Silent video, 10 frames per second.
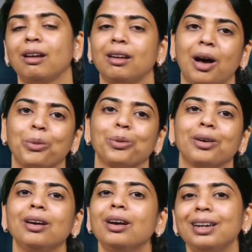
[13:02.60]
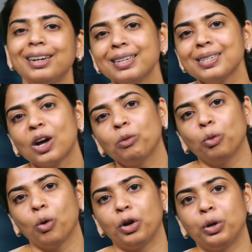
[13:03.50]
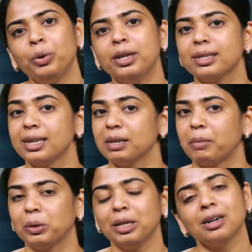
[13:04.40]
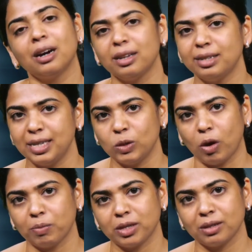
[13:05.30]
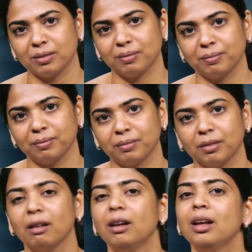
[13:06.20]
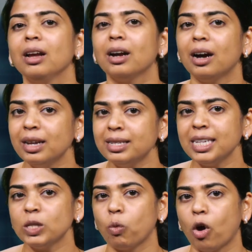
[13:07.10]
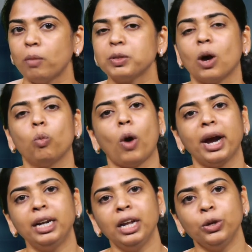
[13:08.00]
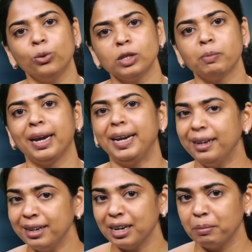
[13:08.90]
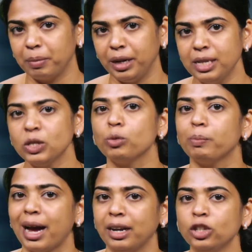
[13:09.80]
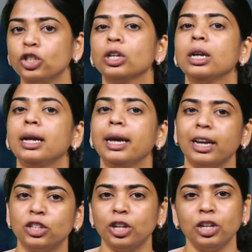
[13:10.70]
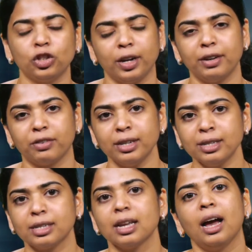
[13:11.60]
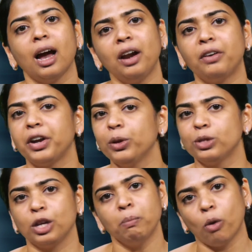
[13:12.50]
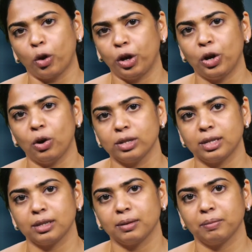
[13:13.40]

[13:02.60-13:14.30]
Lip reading: Now, let us now move on to discuss about the currency swaps. Currency swaps are widely used by Indian companies to manage exchange rate risks and reduce their borrowing costs.